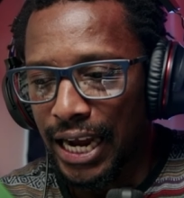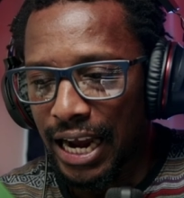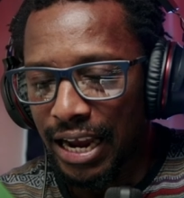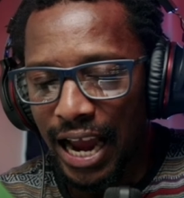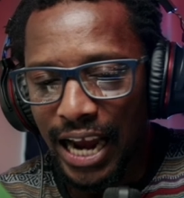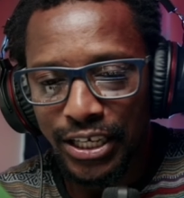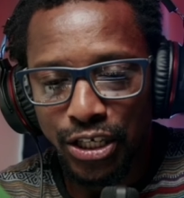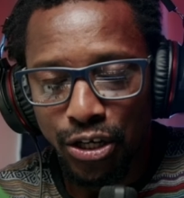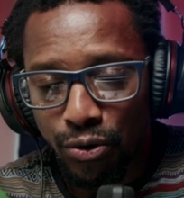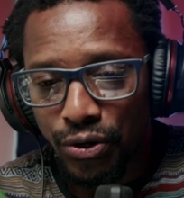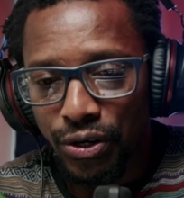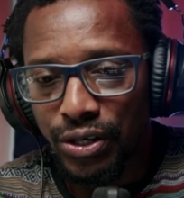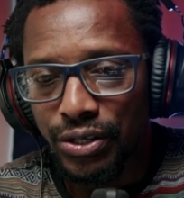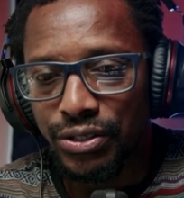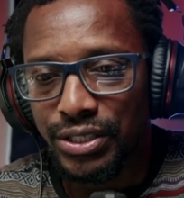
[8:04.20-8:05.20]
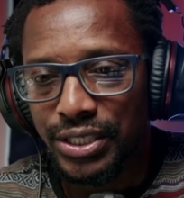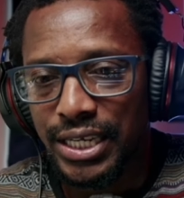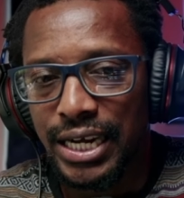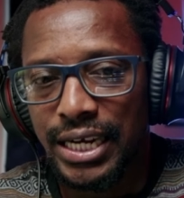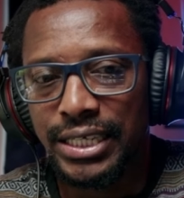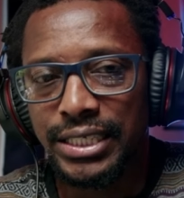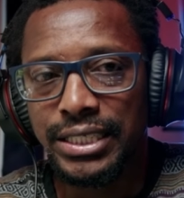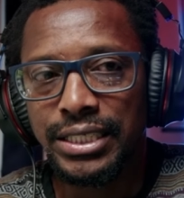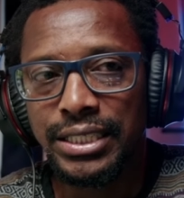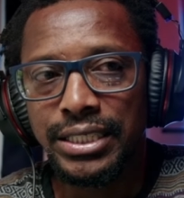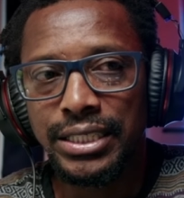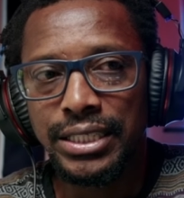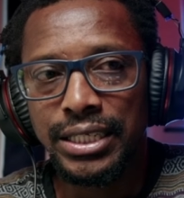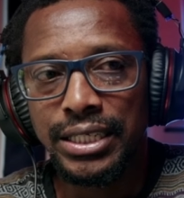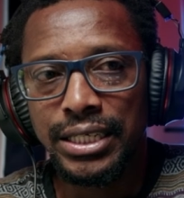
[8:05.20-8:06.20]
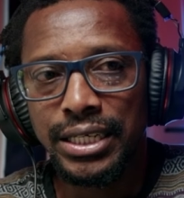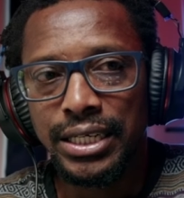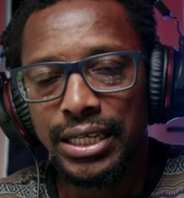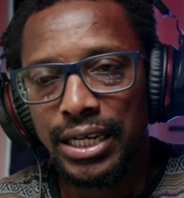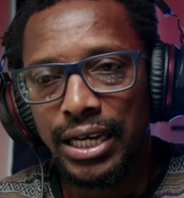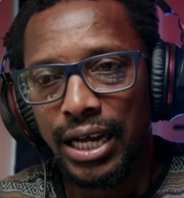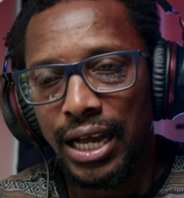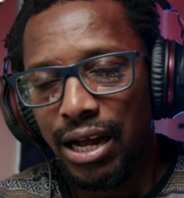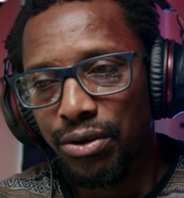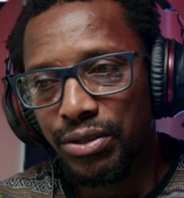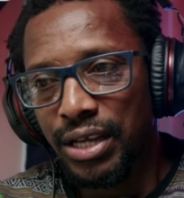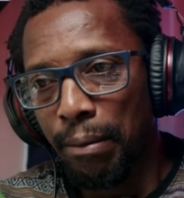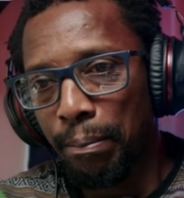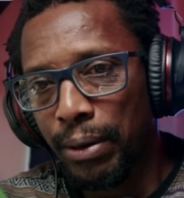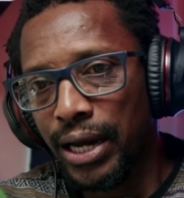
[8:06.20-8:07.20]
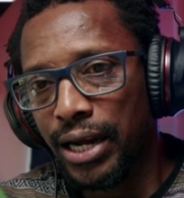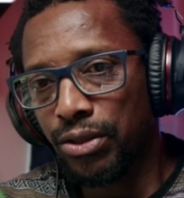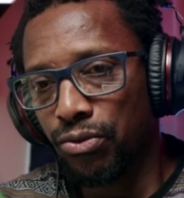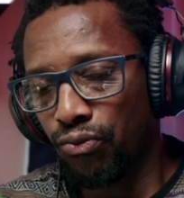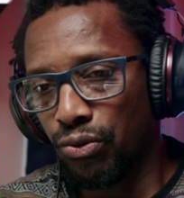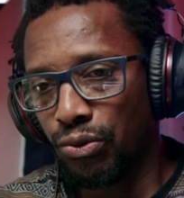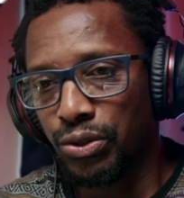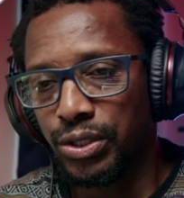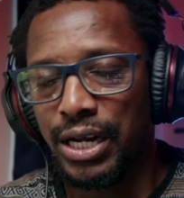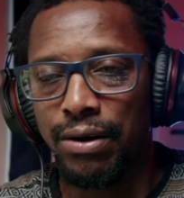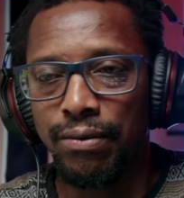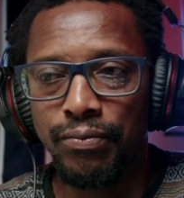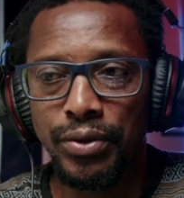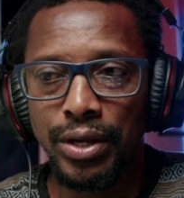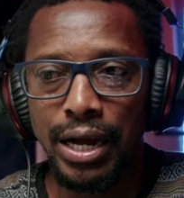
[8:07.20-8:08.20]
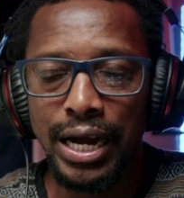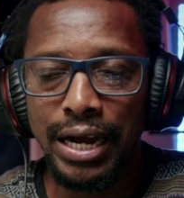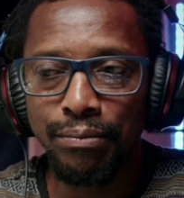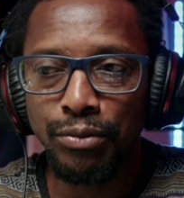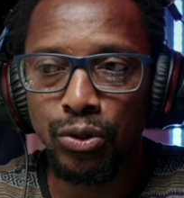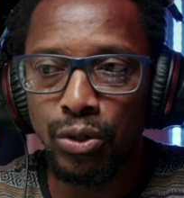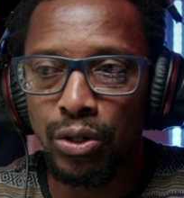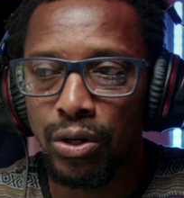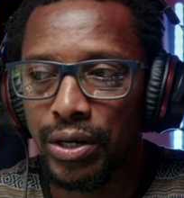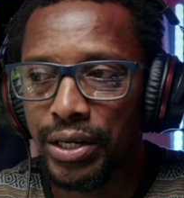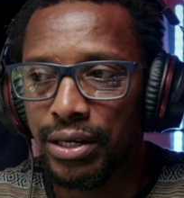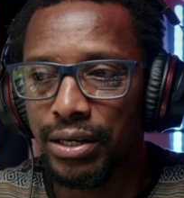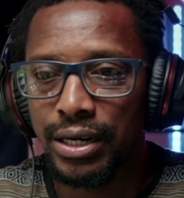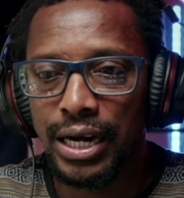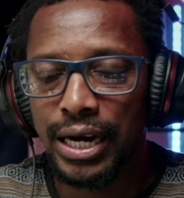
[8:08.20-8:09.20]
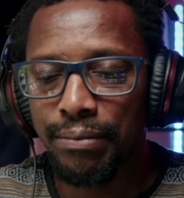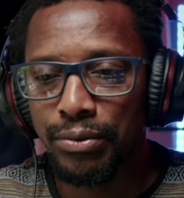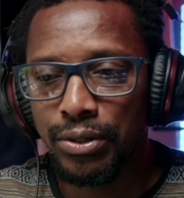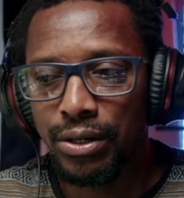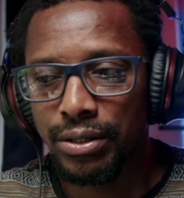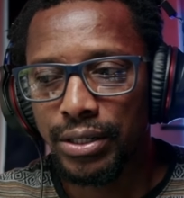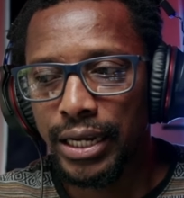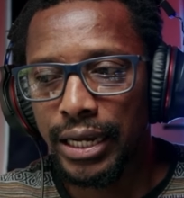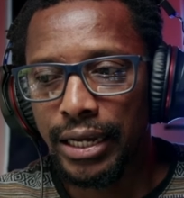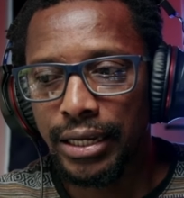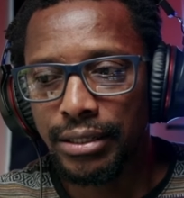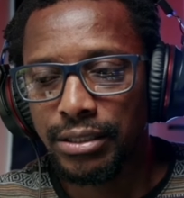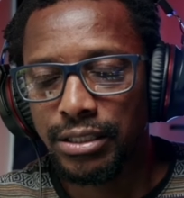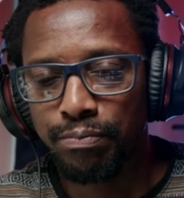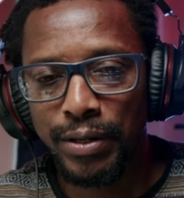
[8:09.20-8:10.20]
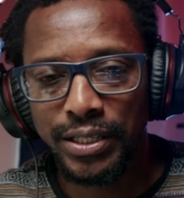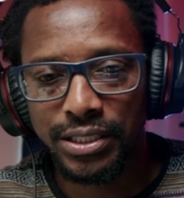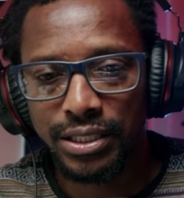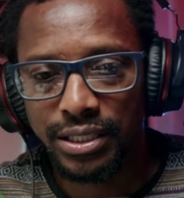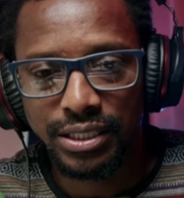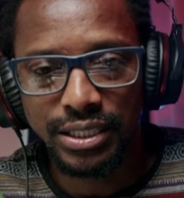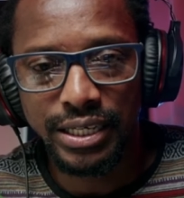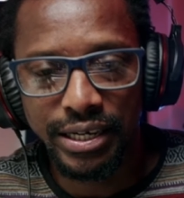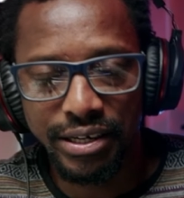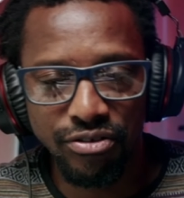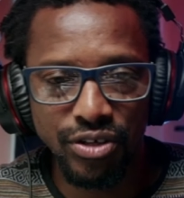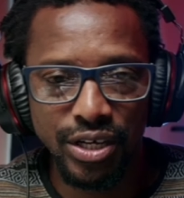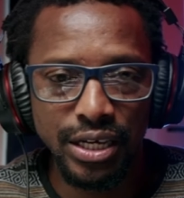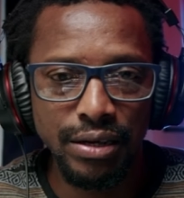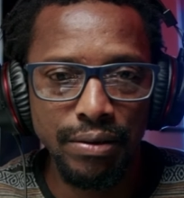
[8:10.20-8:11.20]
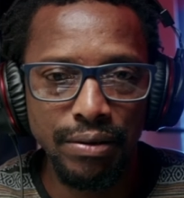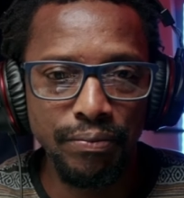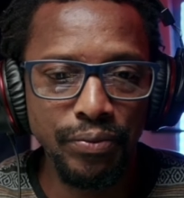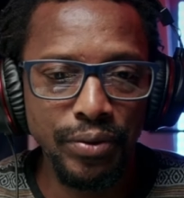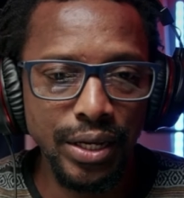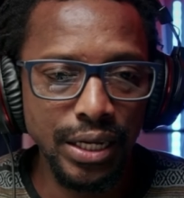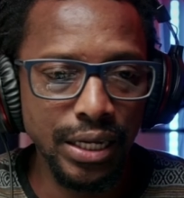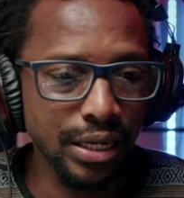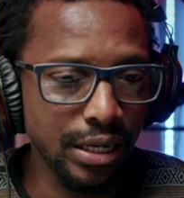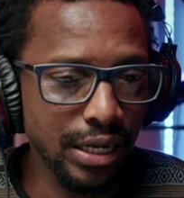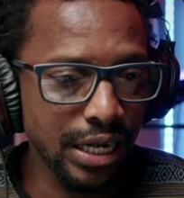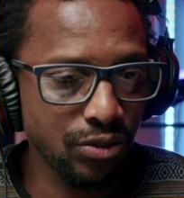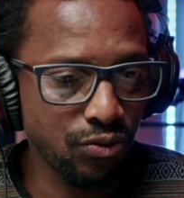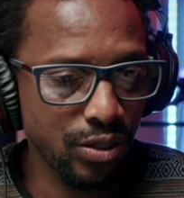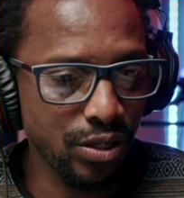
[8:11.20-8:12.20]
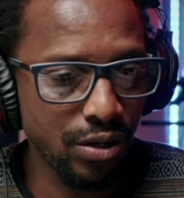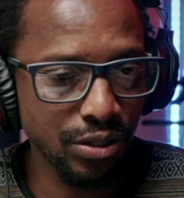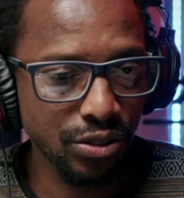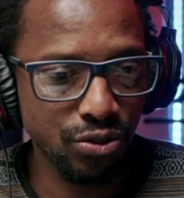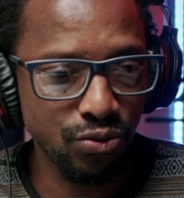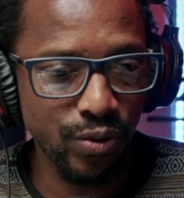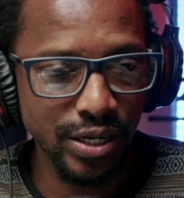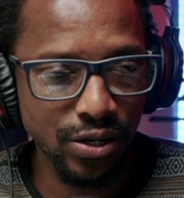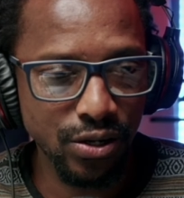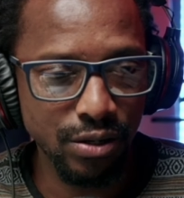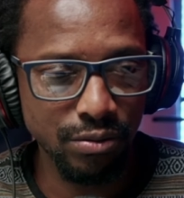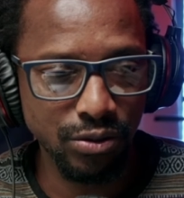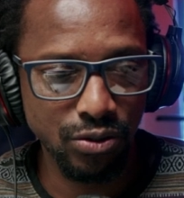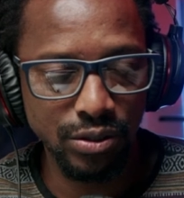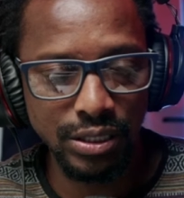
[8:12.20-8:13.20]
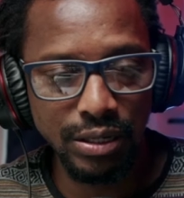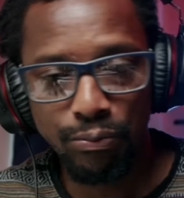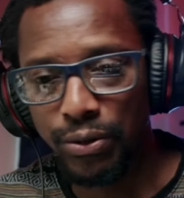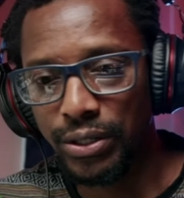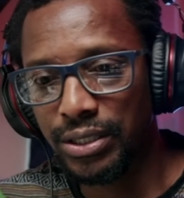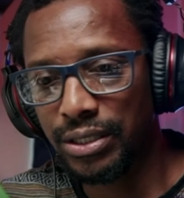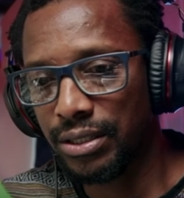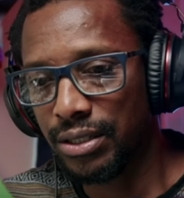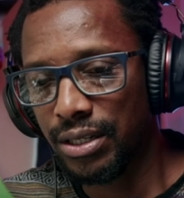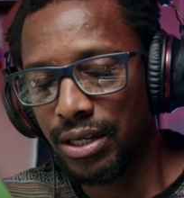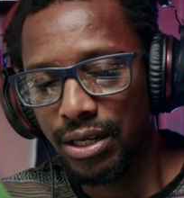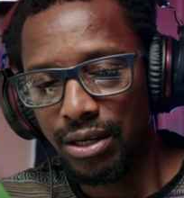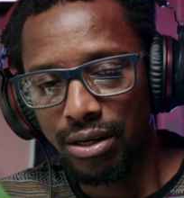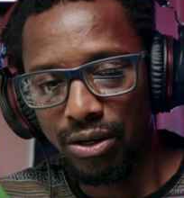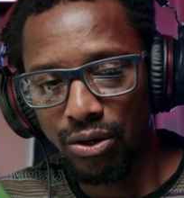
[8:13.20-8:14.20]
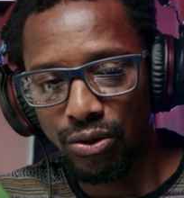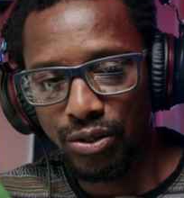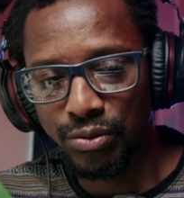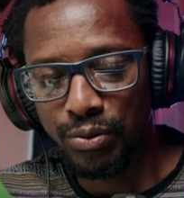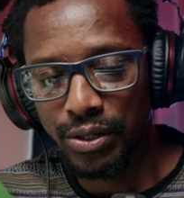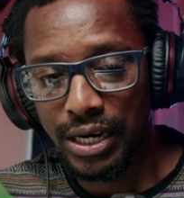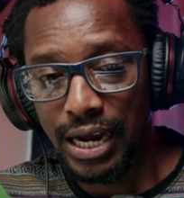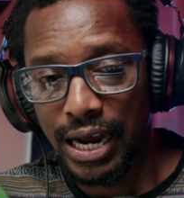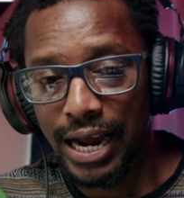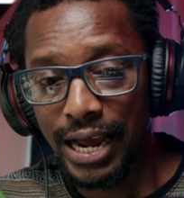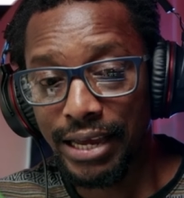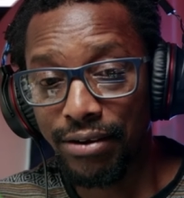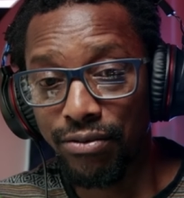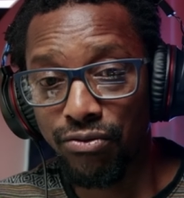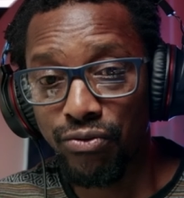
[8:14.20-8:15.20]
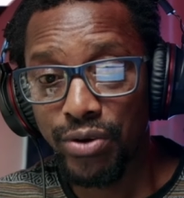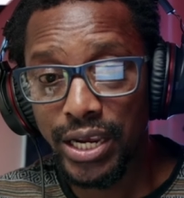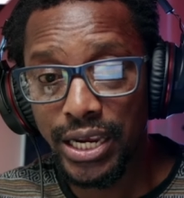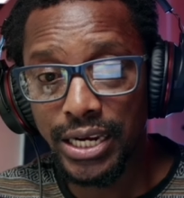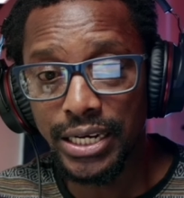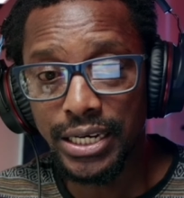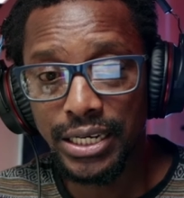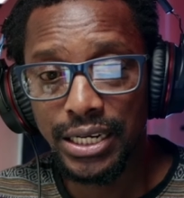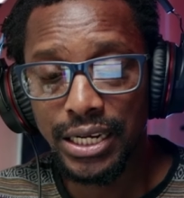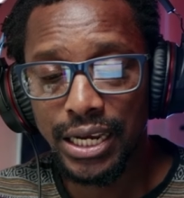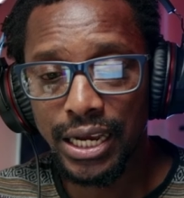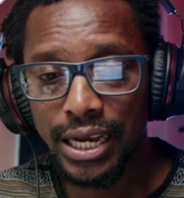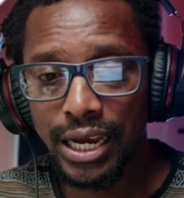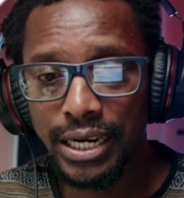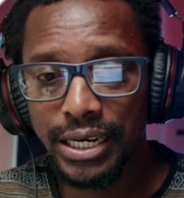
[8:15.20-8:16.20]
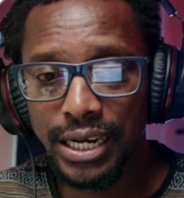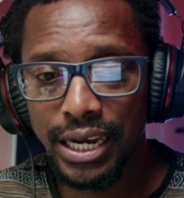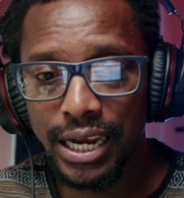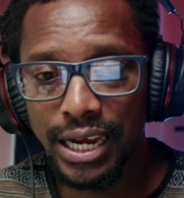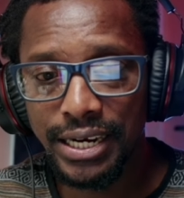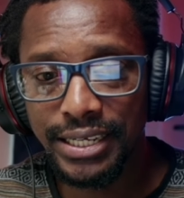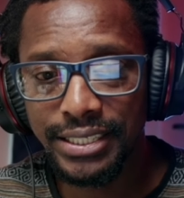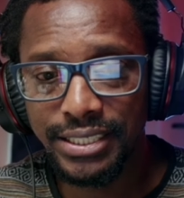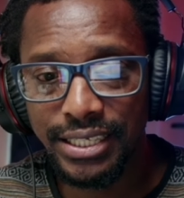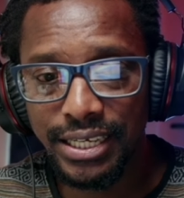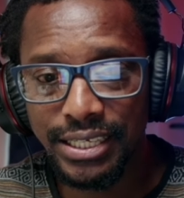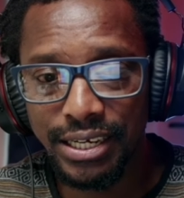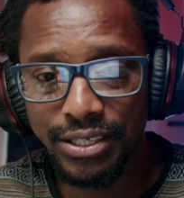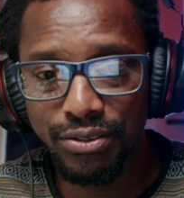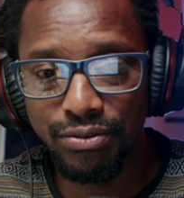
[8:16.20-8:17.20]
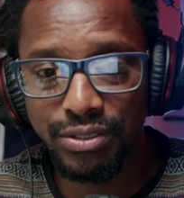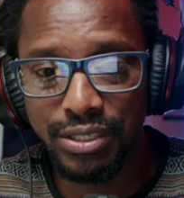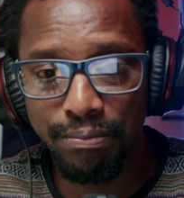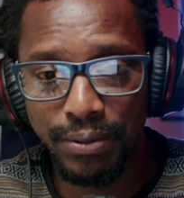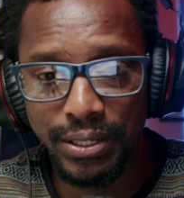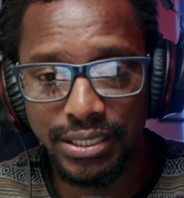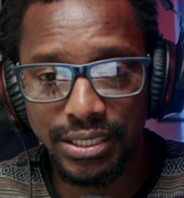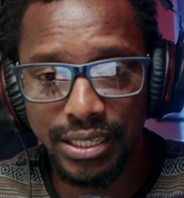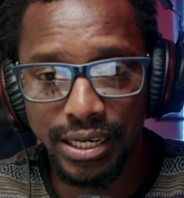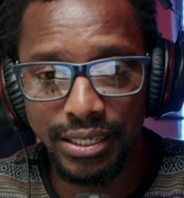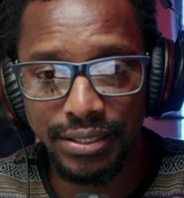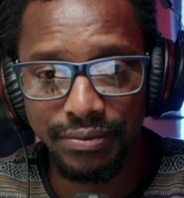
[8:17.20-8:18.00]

don't understand how they apply the rules. Now, I'm no lawyer. I'm not a specialist in anything as regards to when it comes to interpreting laws, but I can read. And I see that you've simply said